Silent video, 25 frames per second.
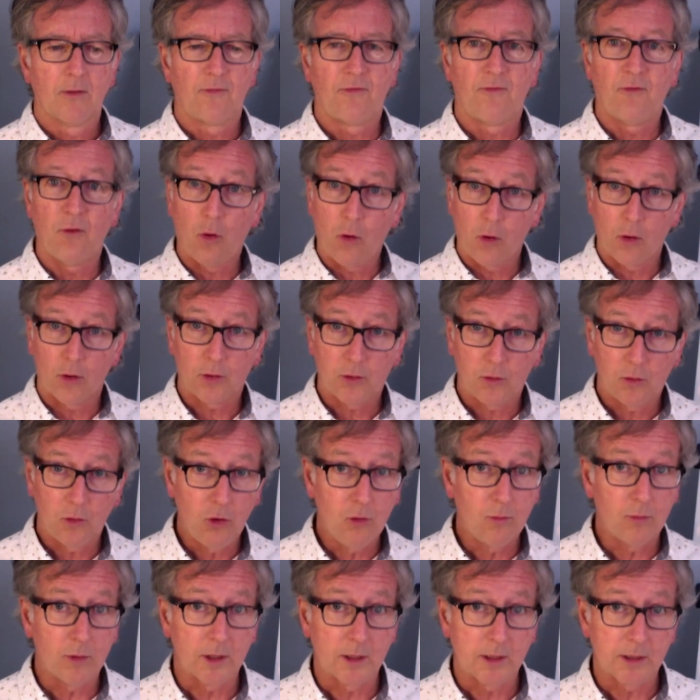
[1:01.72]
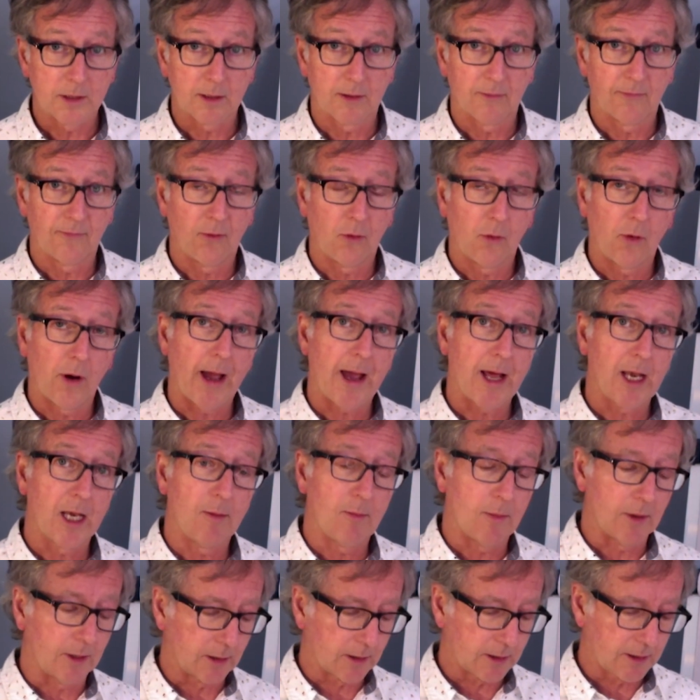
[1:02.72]
four humours, the four
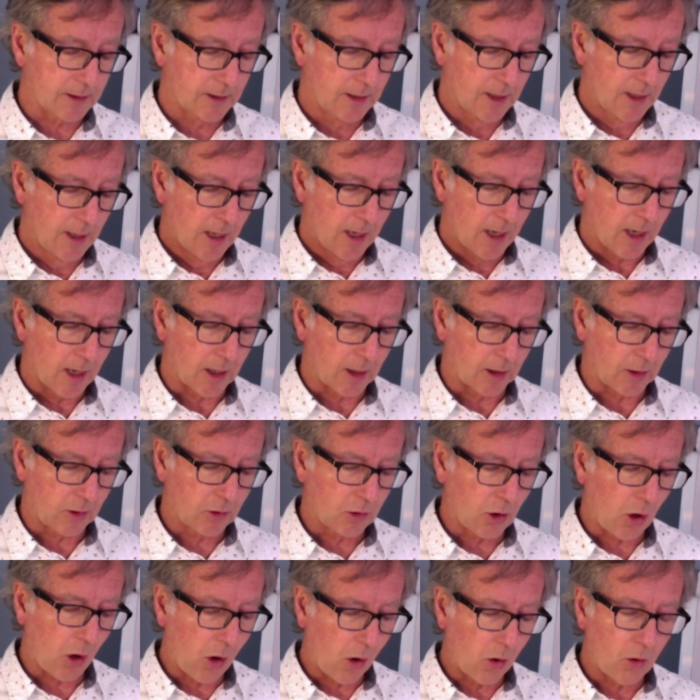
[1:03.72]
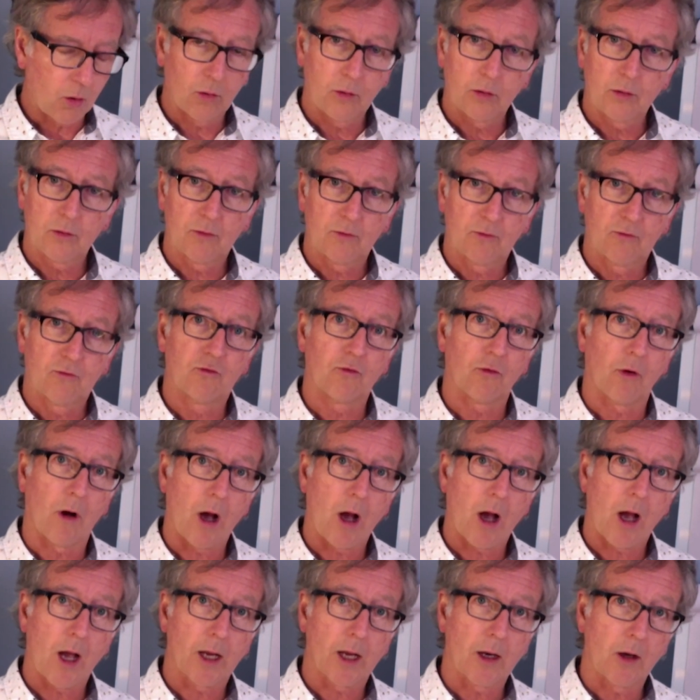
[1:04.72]
elements, cold,
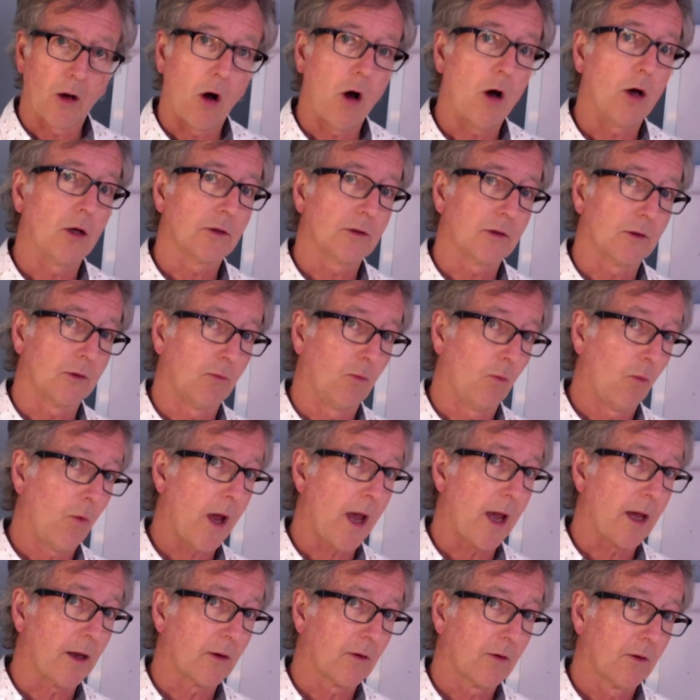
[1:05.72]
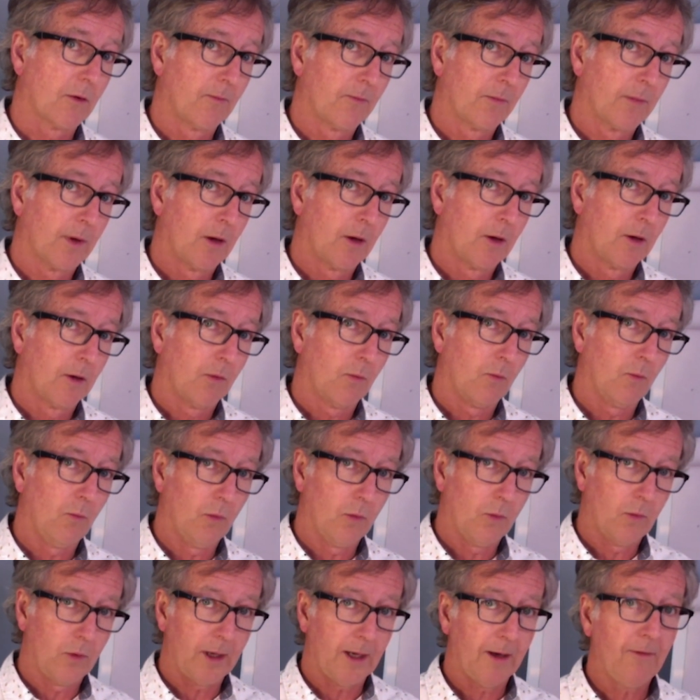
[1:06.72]
dry, hot and wet,
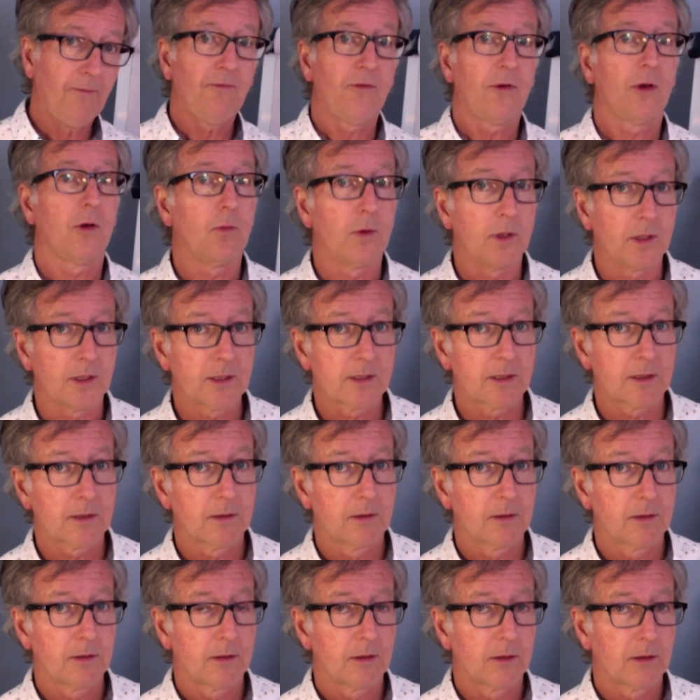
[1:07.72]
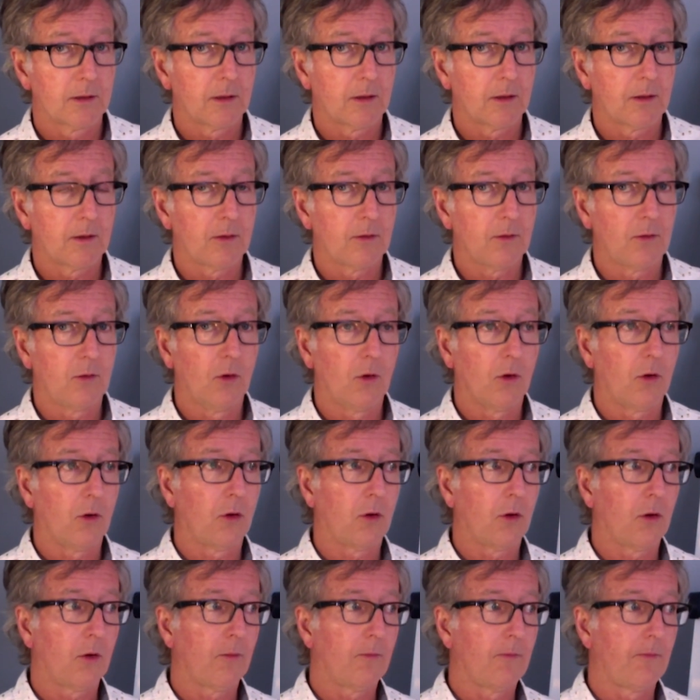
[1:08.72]
influenced
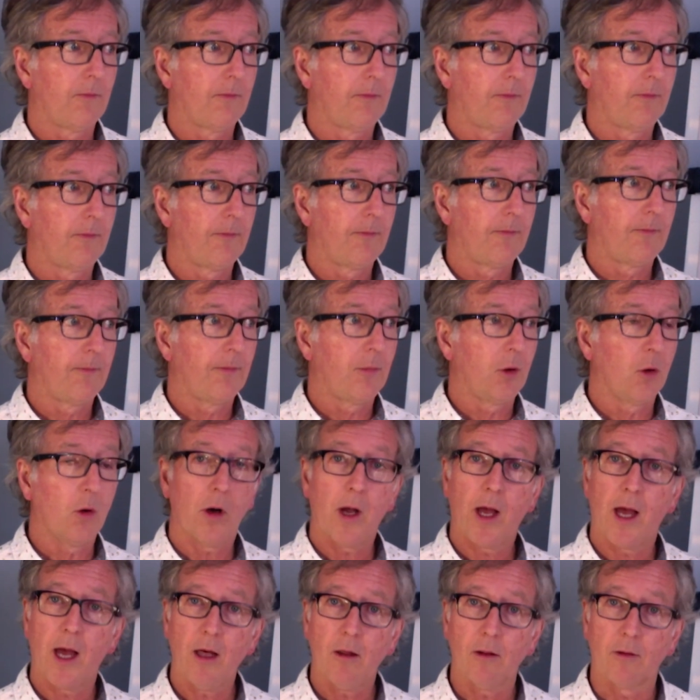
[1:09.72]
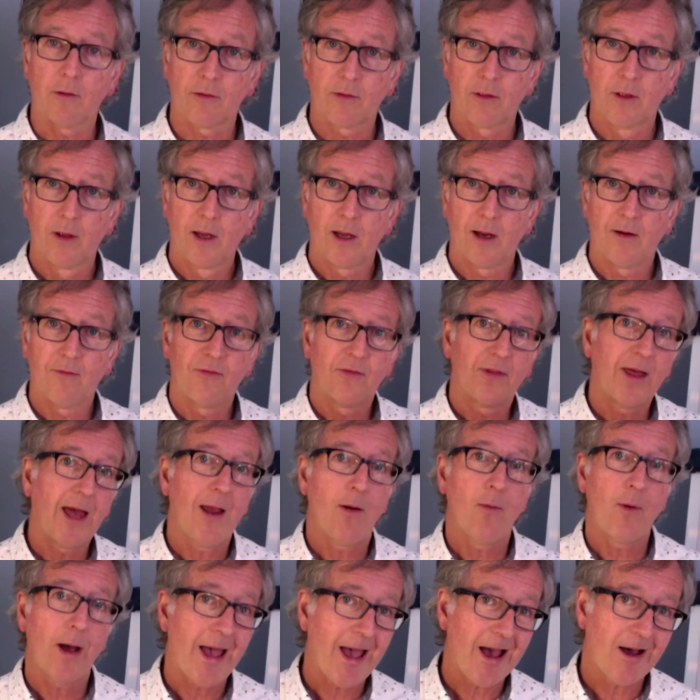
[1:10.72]
your health. If they
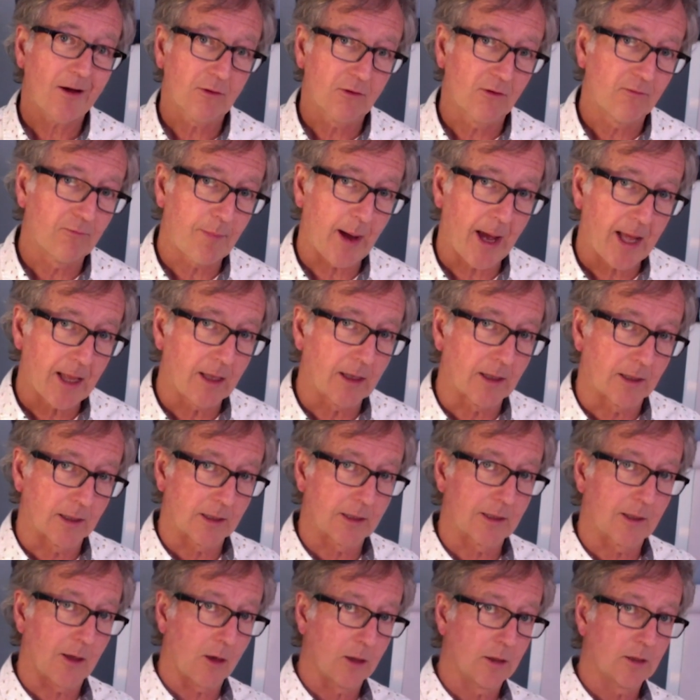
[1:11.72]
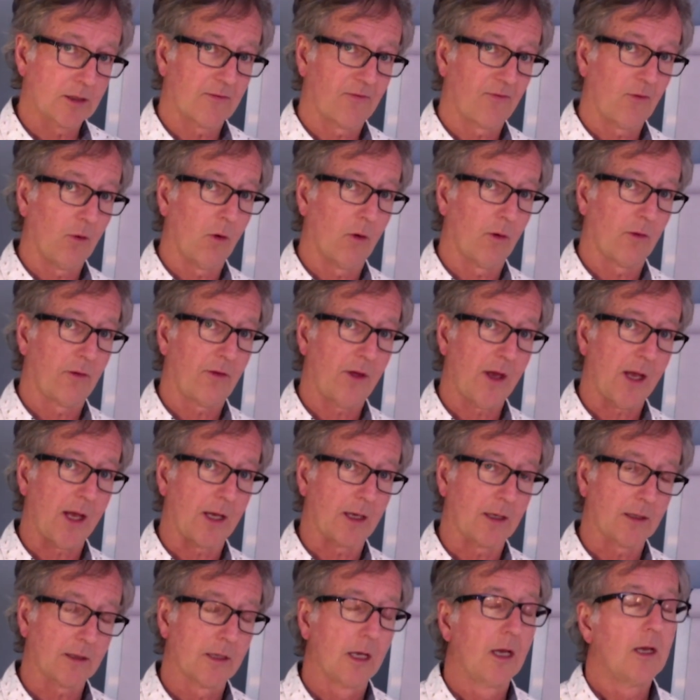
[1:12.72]
were out of balance, those four
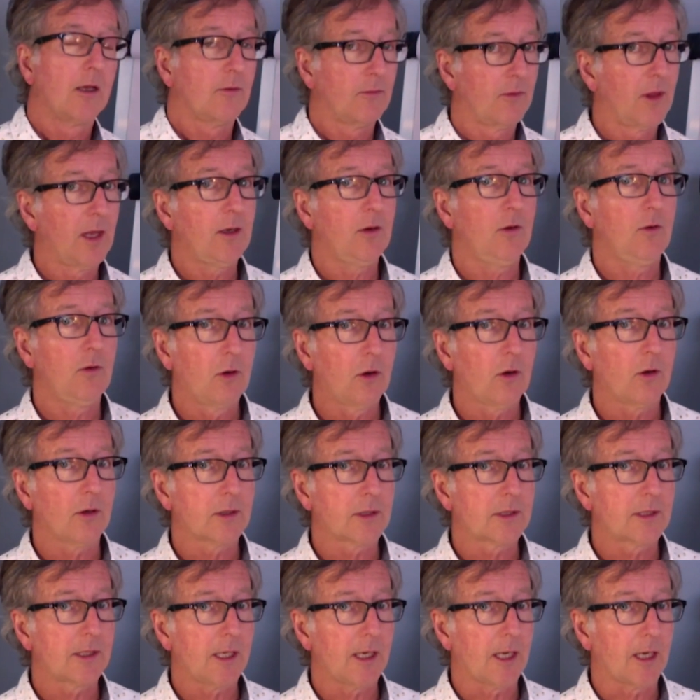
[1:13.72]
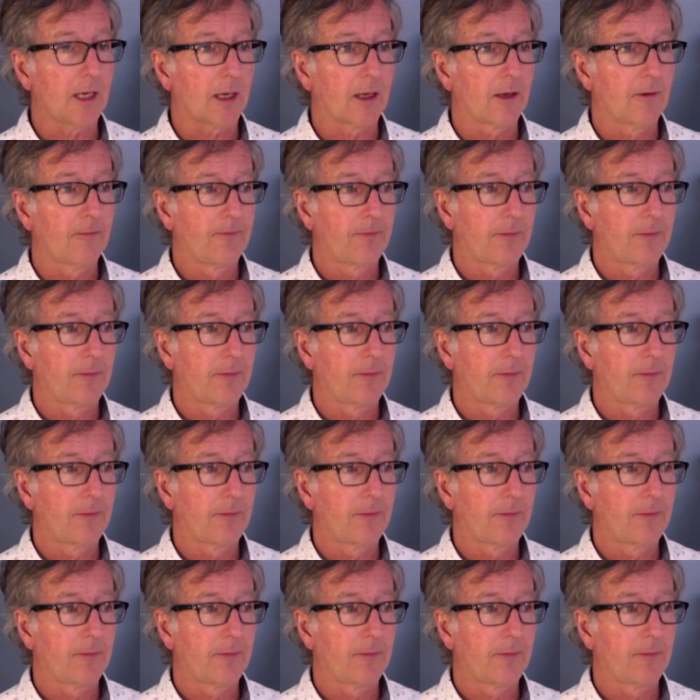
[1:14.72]
things, then you got sick.